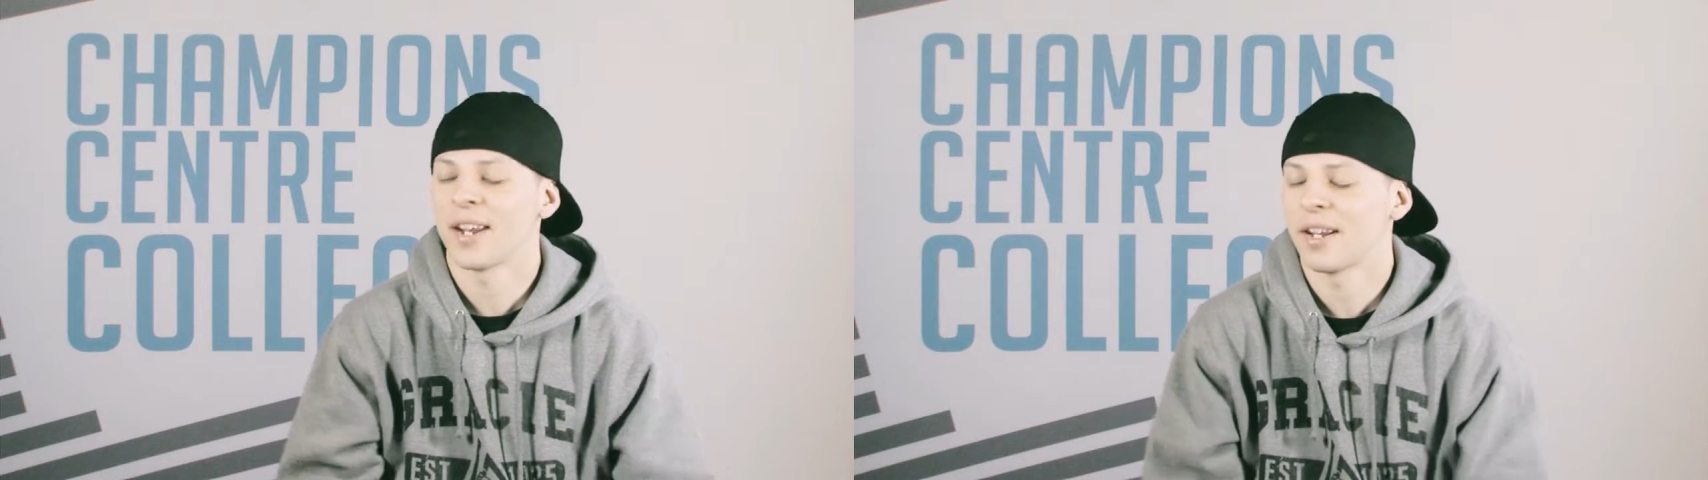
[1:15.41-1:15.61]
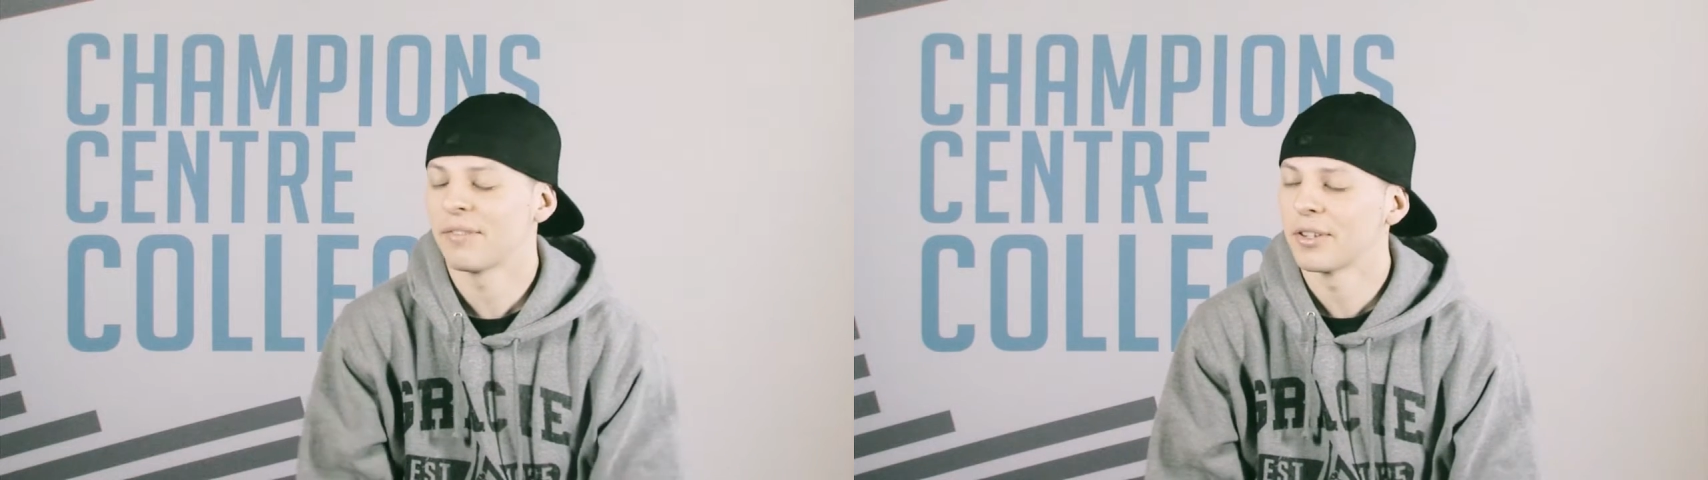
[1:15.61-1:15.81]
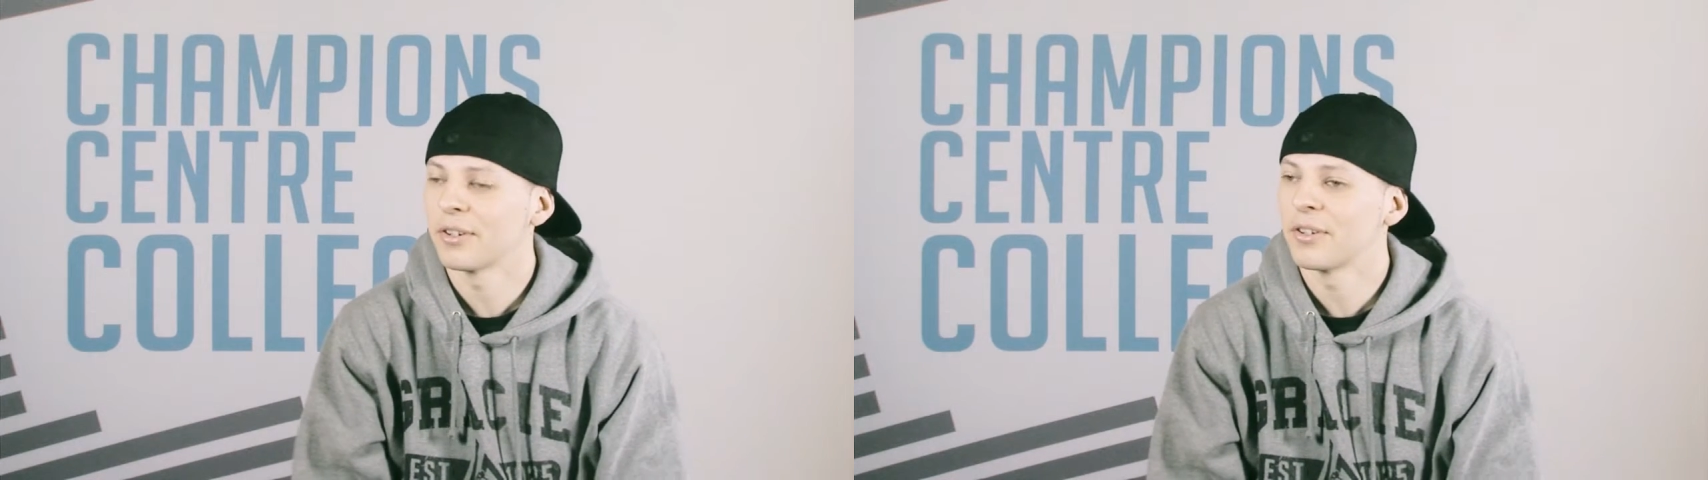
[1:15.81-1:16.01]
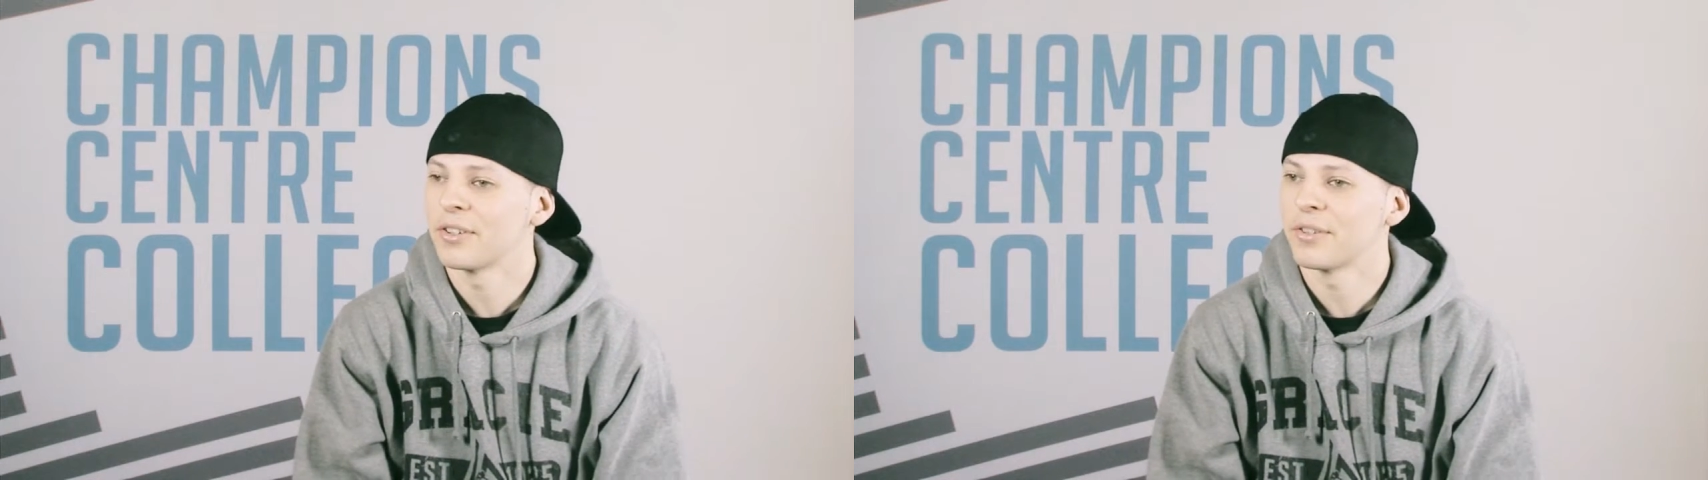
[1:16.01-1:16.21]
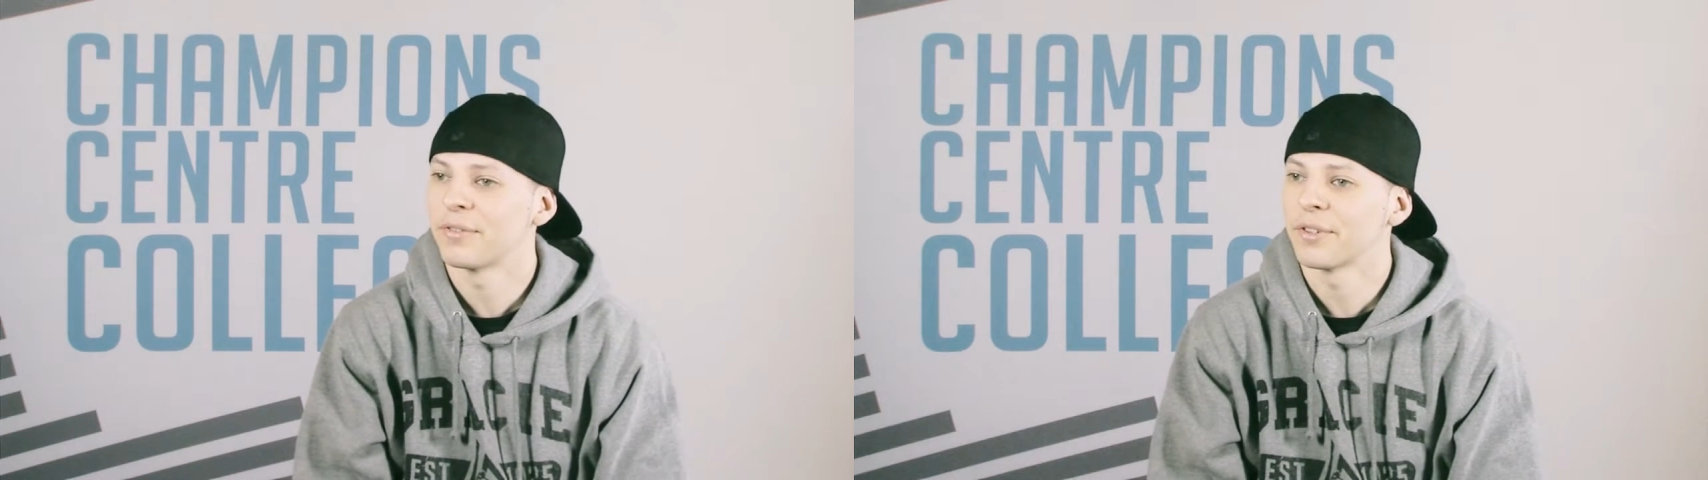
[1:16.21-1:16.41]
that I've
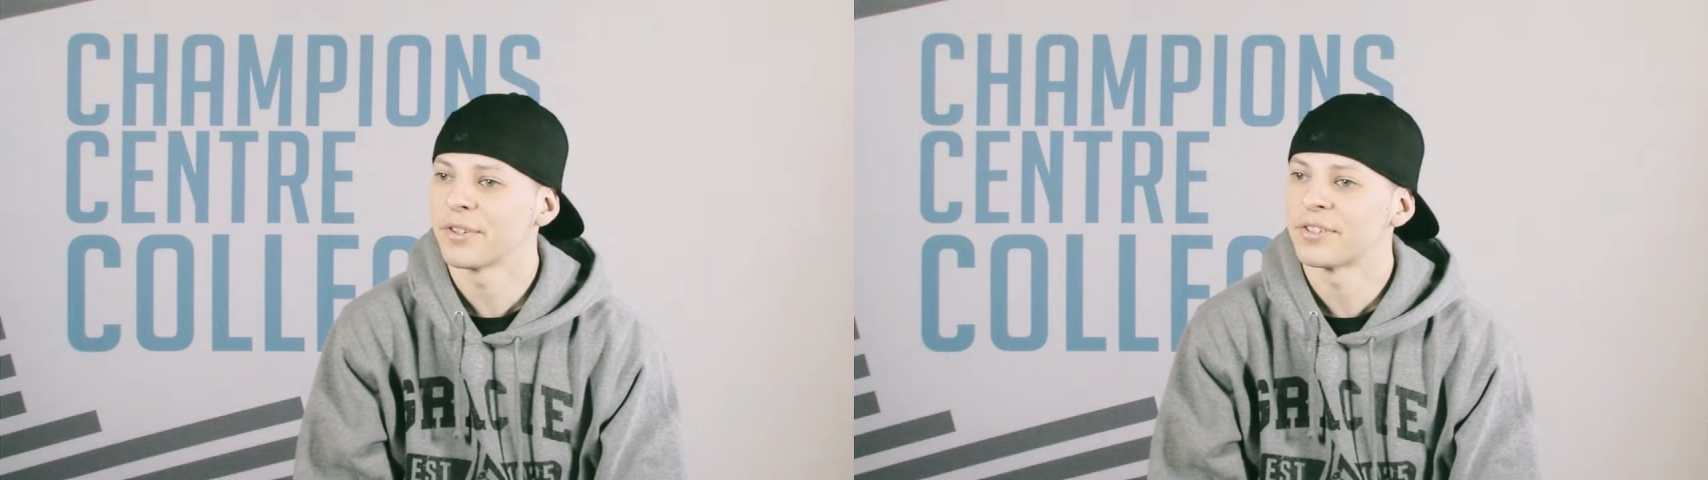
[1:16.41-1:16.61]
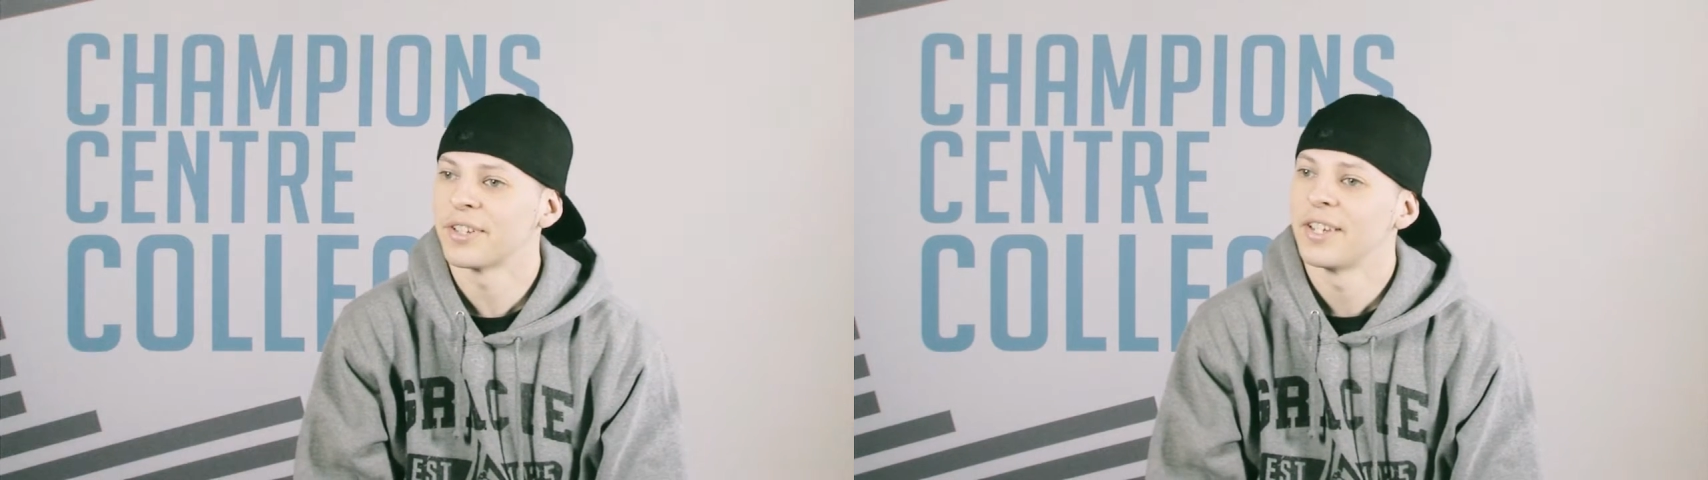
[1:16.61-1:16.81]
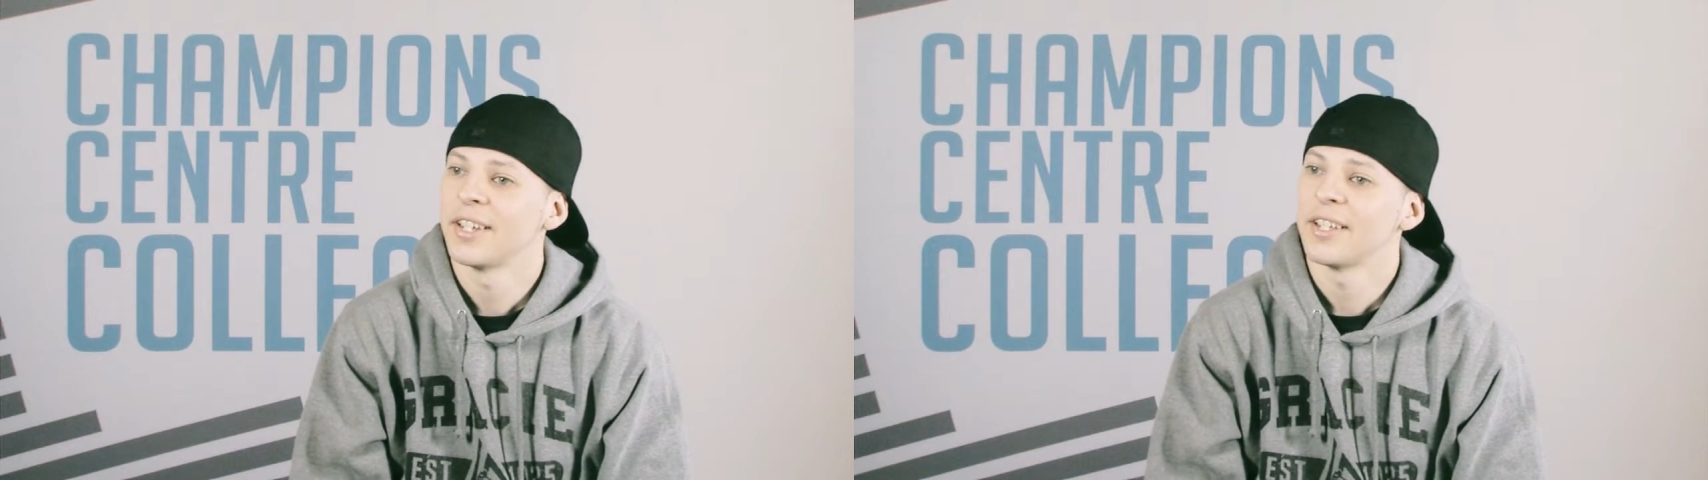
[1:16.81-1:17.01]
learned the first